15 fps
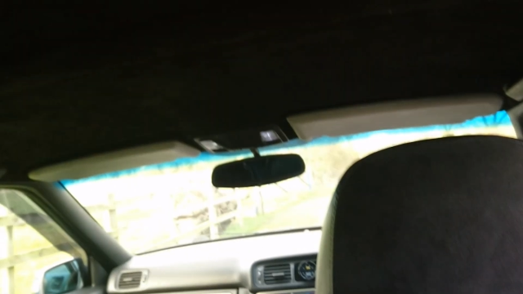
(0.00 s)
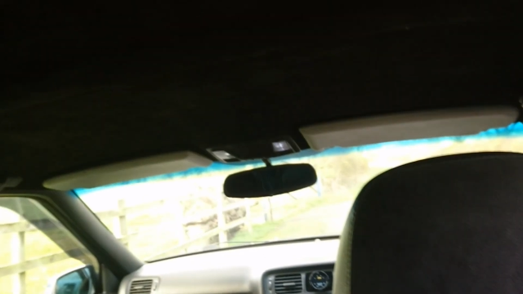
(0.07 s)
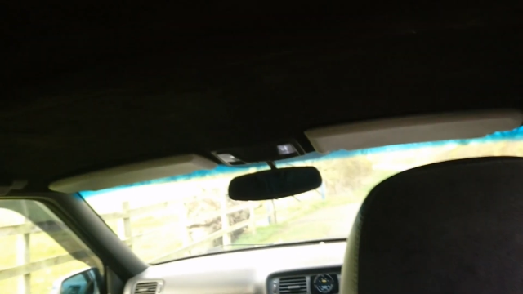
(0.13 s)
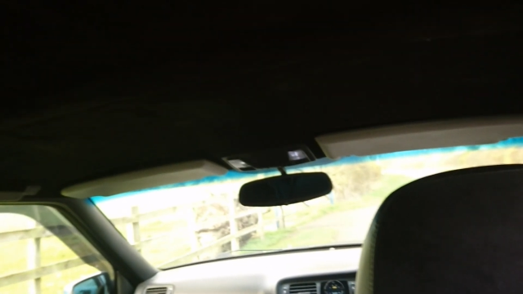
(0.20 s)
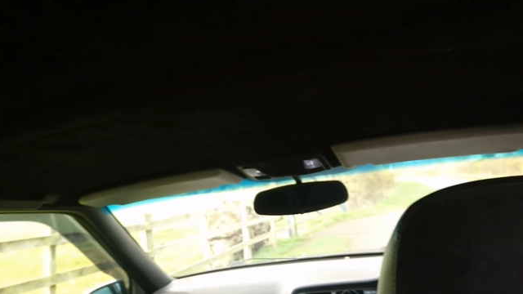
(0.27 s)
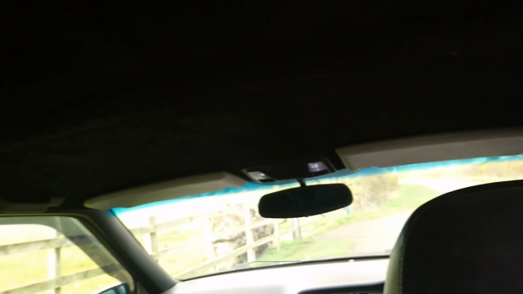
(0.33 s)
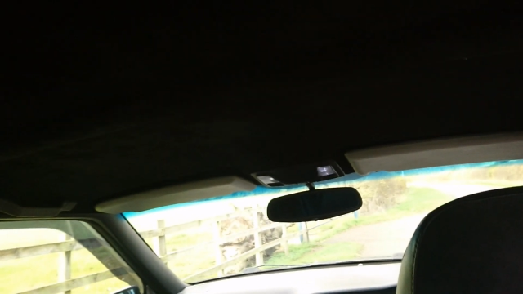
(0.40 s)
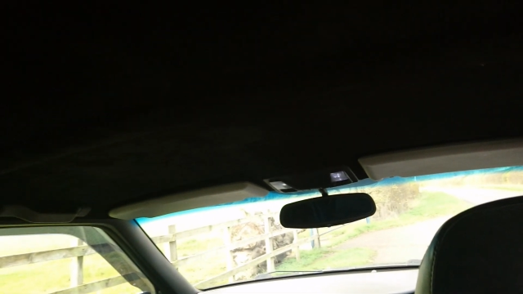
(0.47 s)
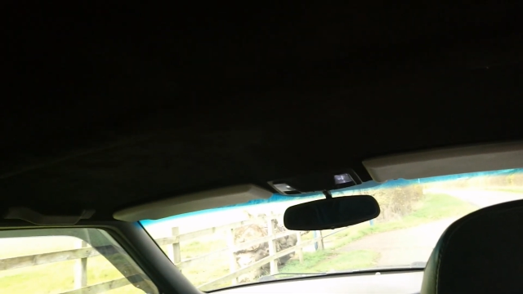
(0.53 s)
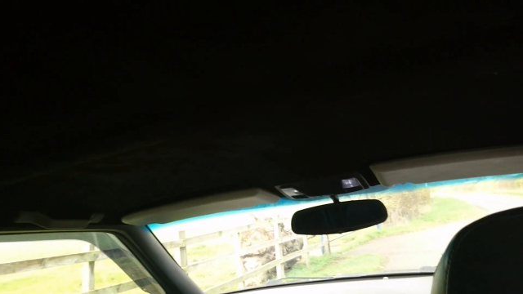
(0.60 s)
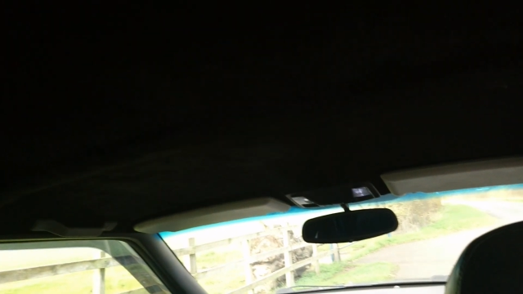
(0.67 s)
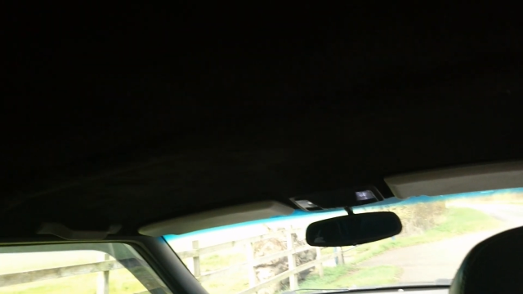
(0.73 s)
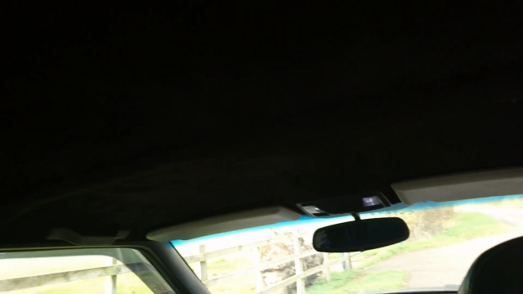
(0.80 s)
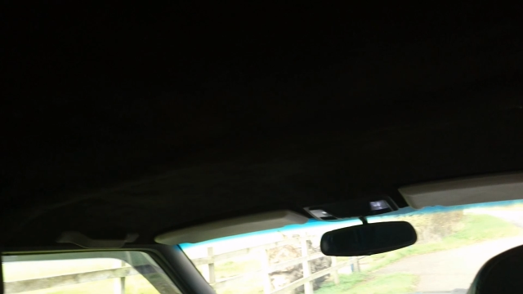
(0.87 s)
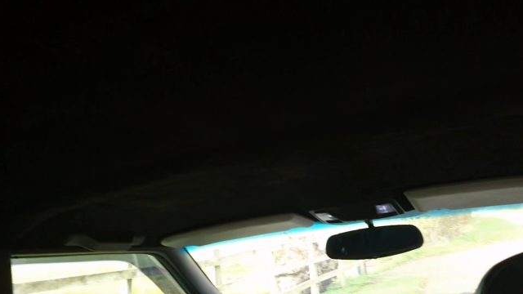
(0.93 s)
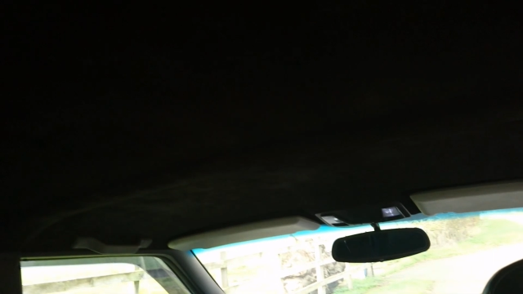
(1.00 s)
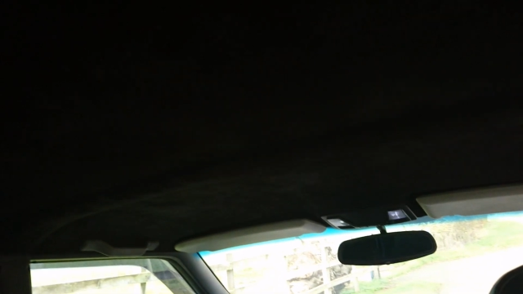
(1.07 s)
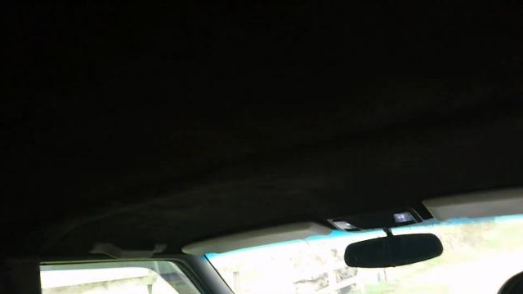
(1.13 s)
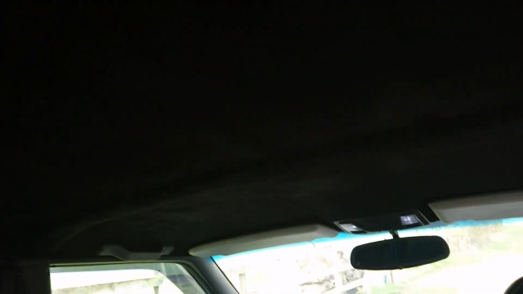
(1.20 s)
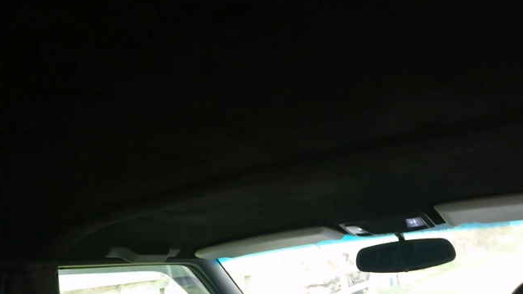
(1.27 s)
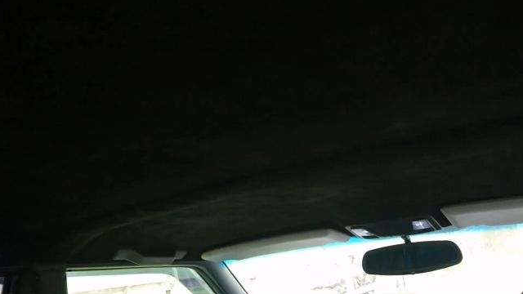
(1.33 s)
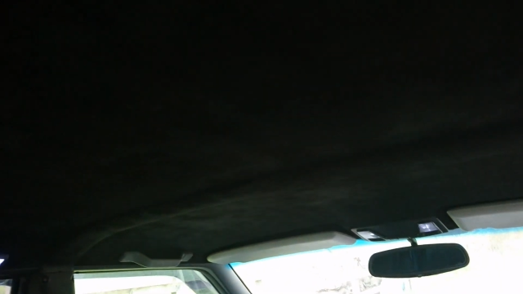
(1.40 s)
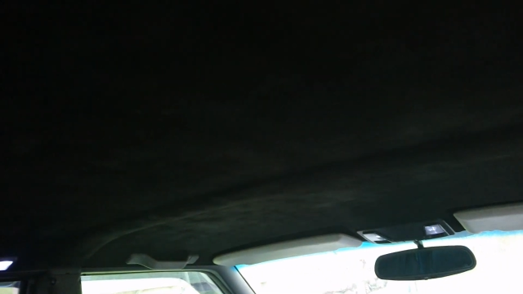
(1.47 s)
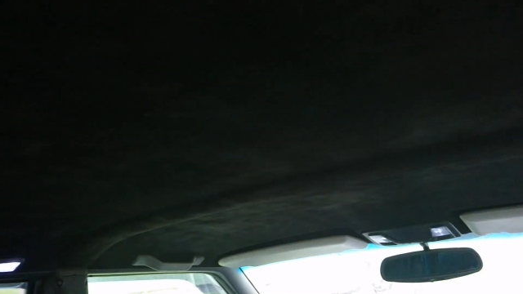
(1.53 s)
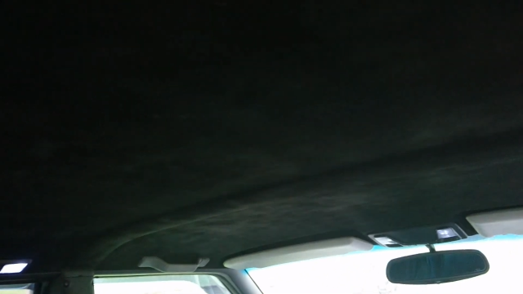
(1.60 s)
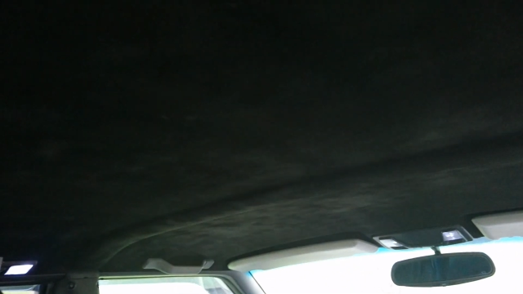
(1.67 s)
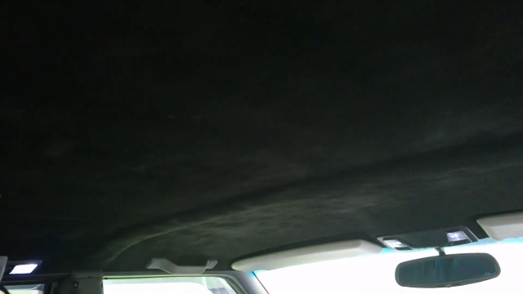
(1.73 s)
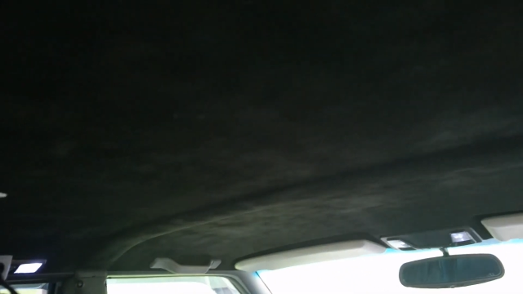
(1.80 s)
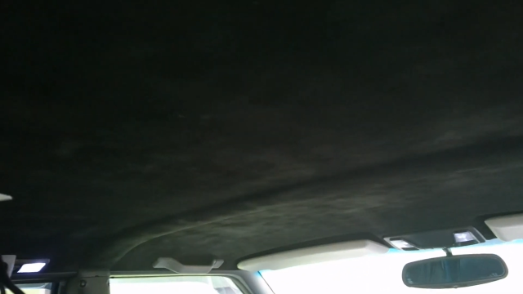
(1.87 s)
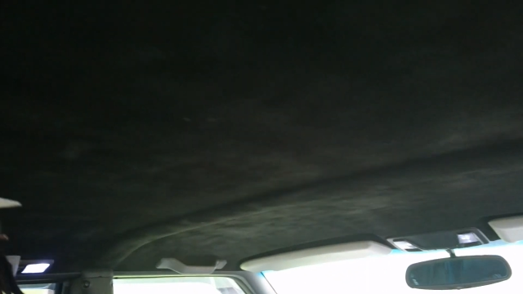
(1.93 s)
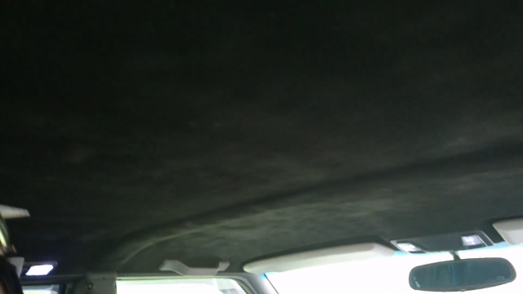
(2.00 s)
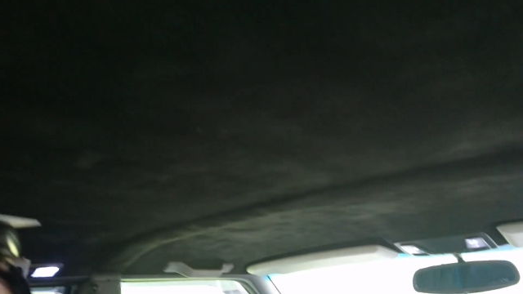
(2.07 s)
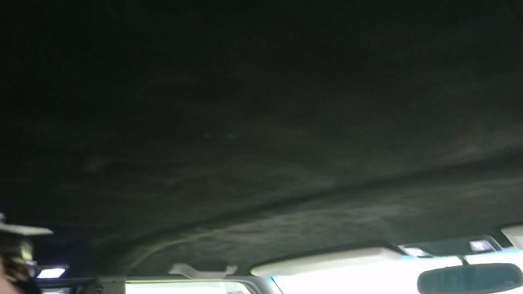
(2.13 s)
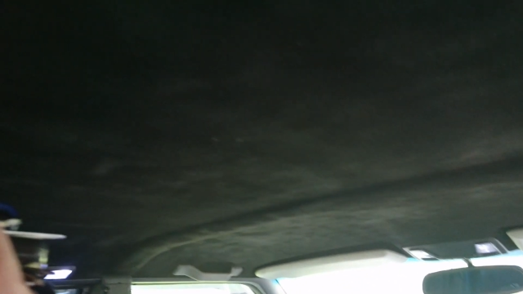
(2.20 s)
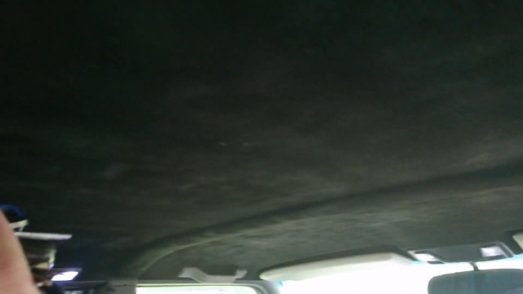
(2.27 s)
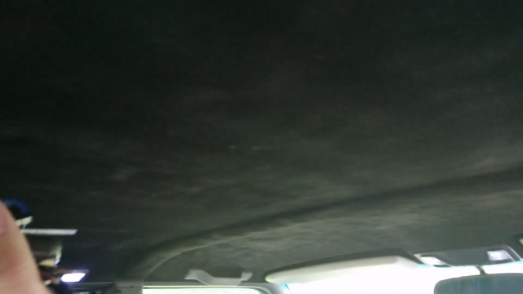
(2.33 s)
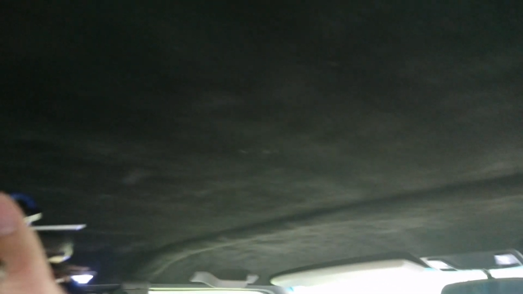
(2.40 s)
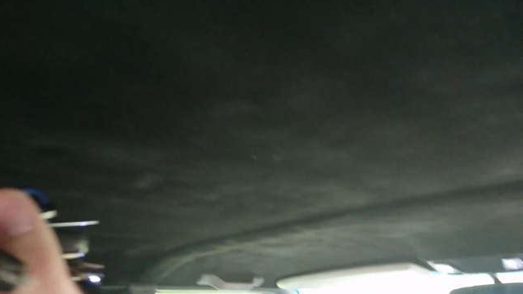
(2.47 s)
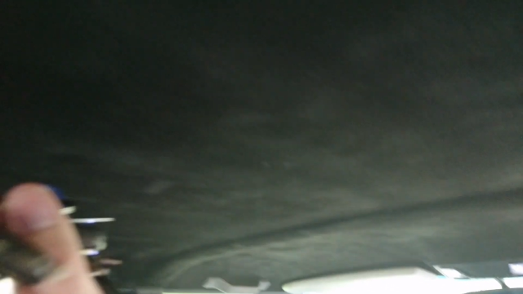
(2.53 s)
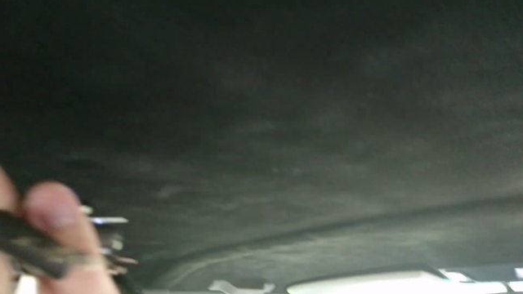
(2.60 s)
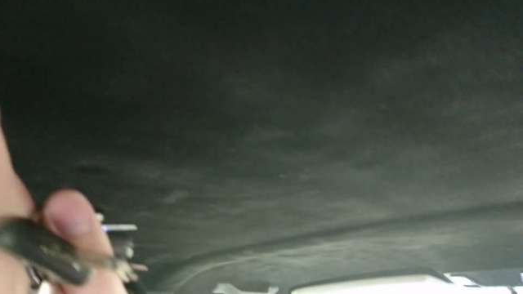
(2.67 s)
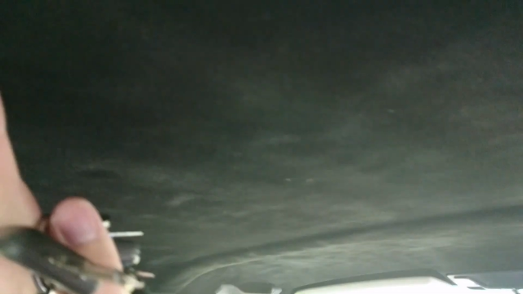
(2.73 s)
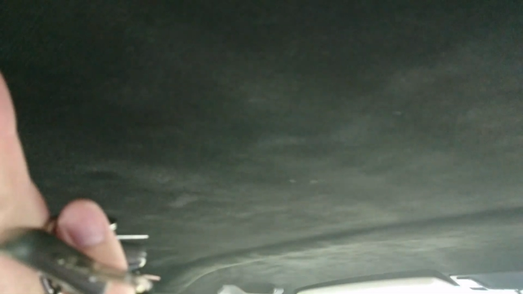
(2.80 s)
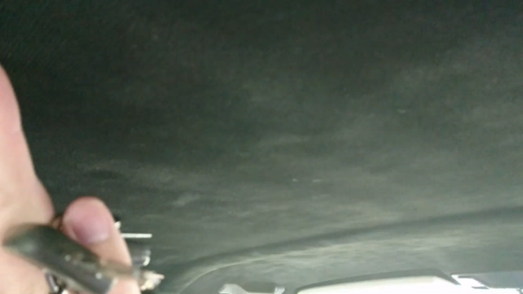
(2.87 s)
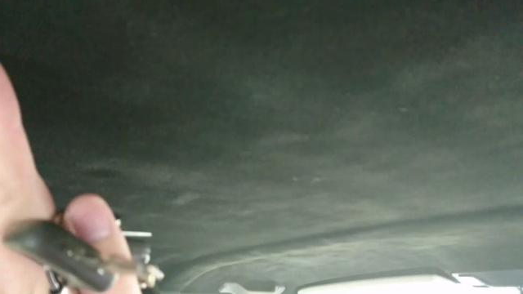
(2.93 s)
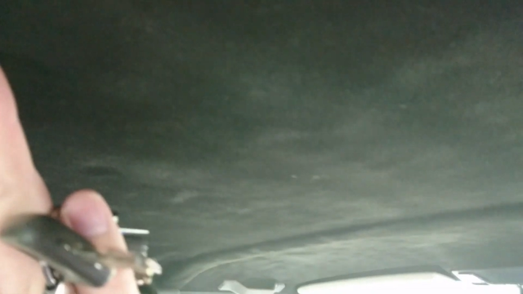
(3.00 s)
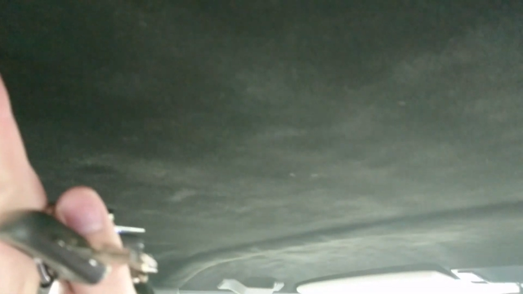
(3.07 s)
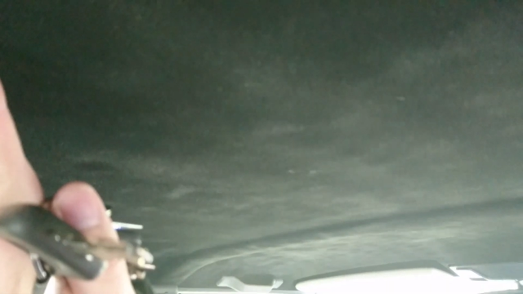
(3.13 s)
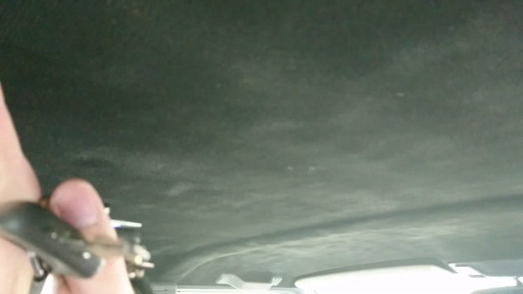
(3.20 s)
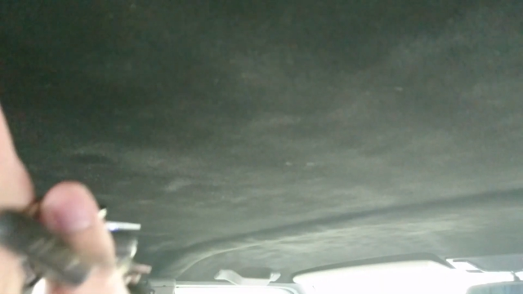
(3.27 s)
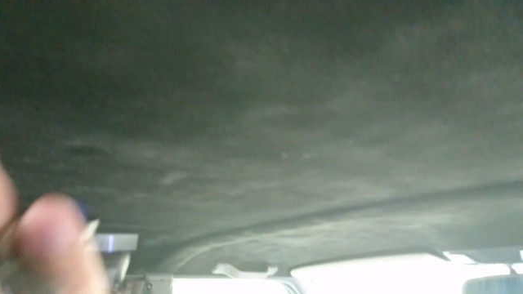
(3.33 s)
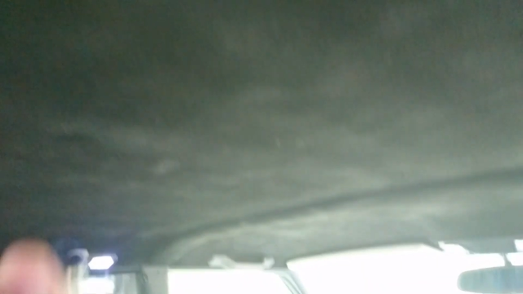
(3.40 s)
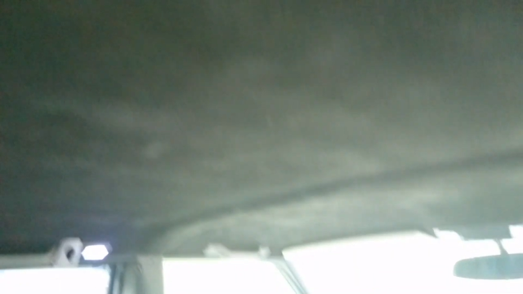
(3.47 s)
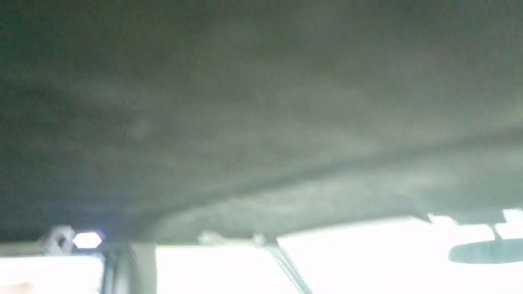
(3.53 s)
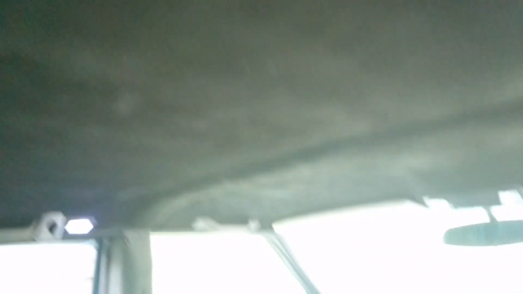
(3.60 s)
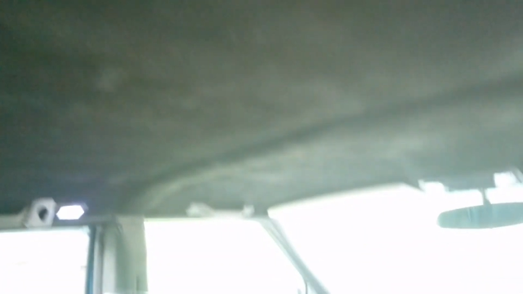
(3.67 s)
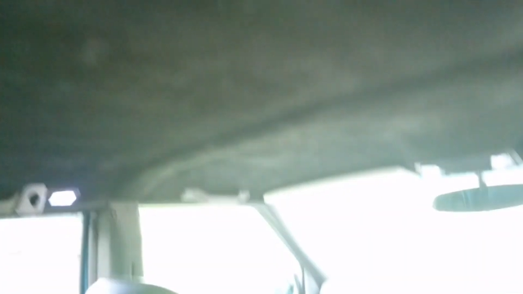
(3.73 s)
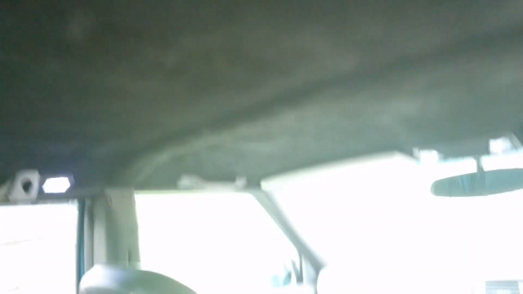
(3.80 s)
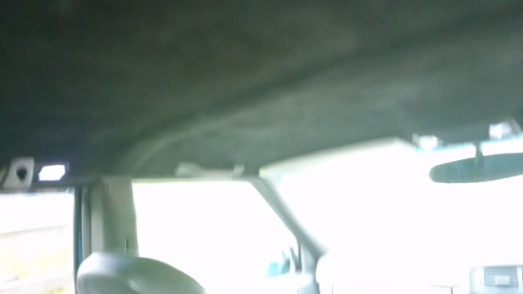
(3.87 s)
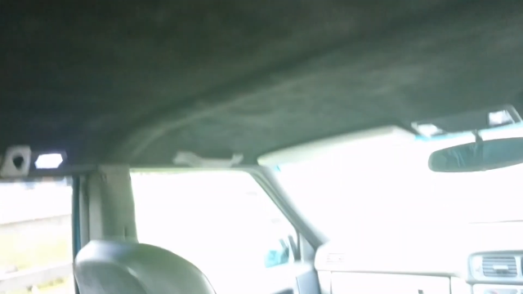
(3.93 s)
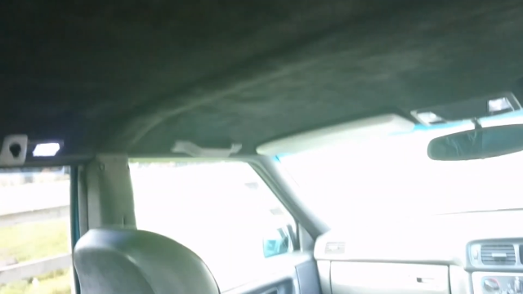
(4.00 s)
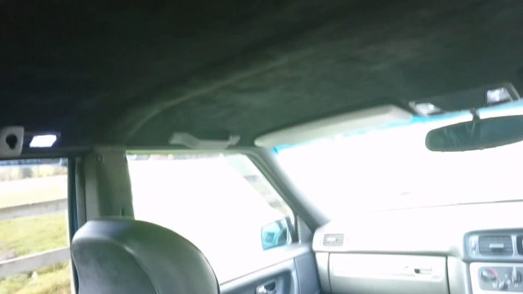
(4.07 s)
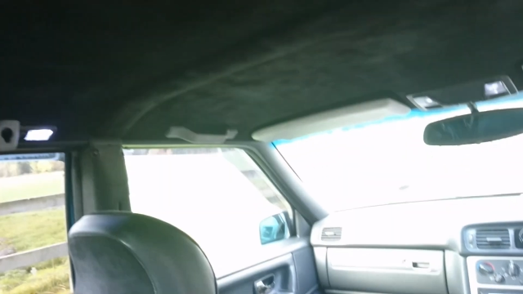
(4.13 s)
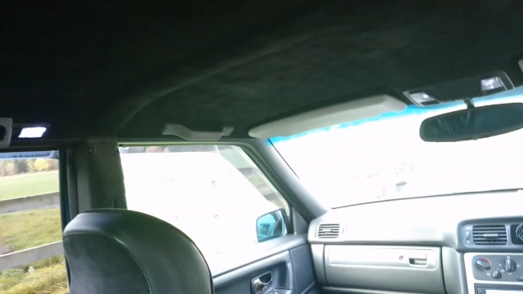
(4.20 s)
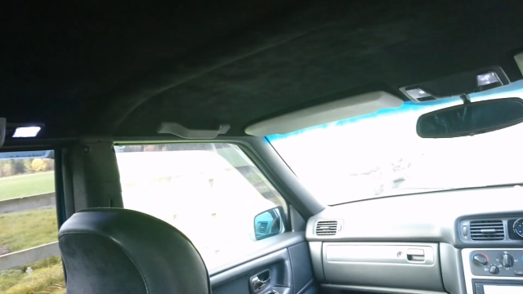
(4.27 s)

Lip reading: Nobody's mouth can be seen.